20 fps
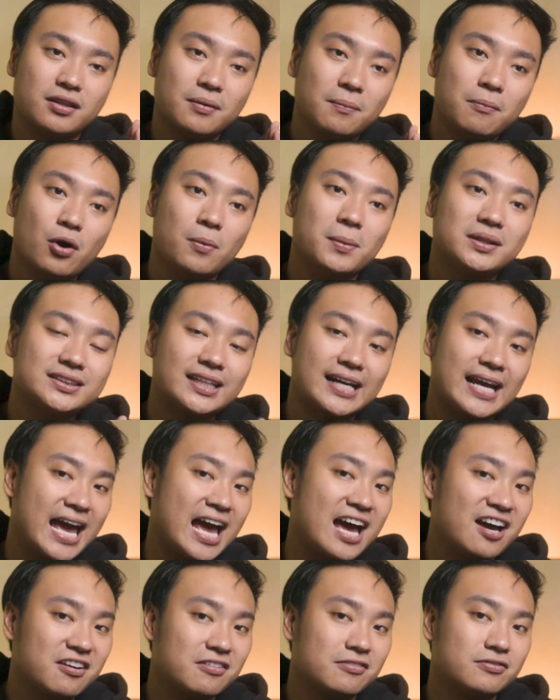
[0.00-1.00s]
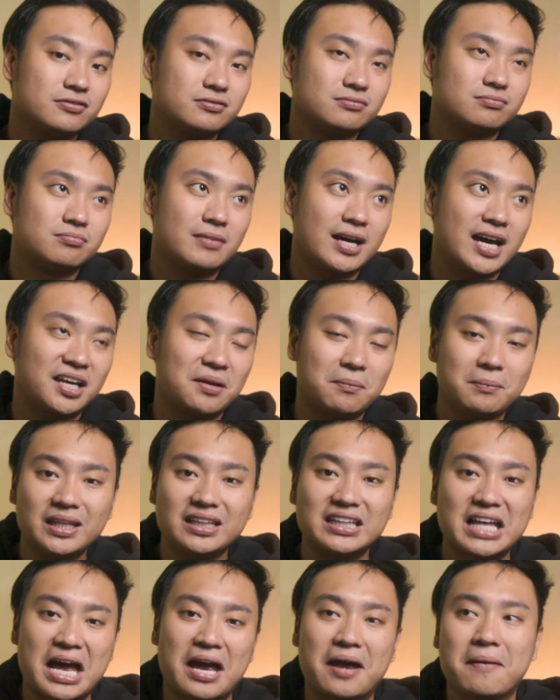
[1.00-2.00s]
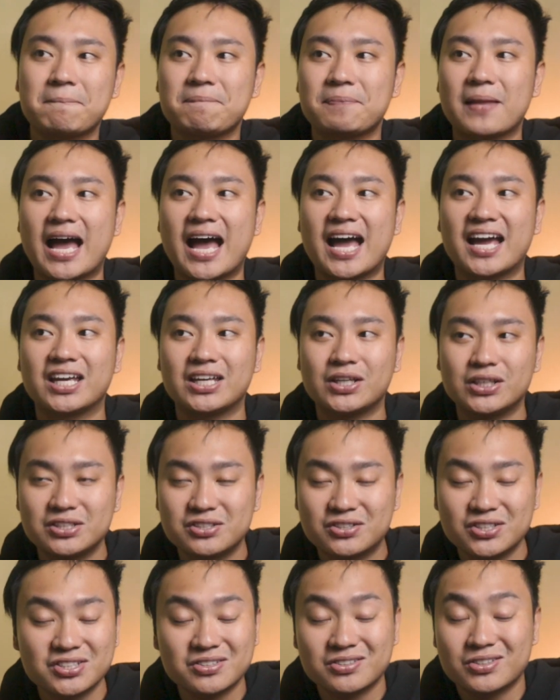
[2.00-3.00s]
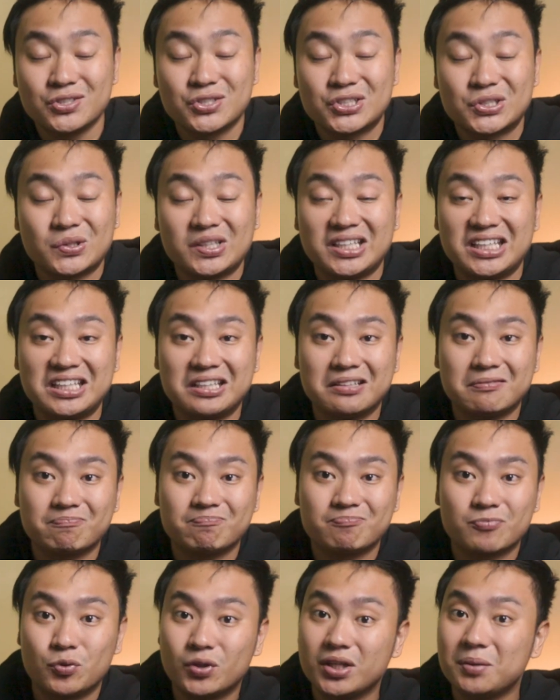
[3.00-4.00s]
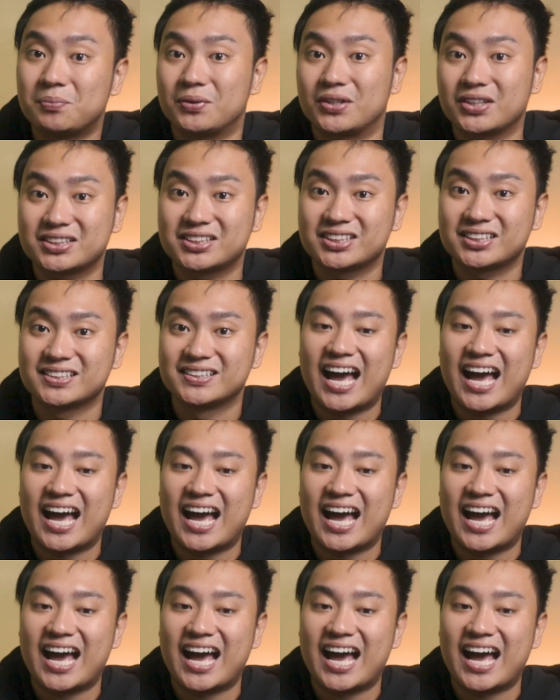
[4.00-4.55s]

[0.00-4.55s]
the moments that I have my me time, I just usually read books.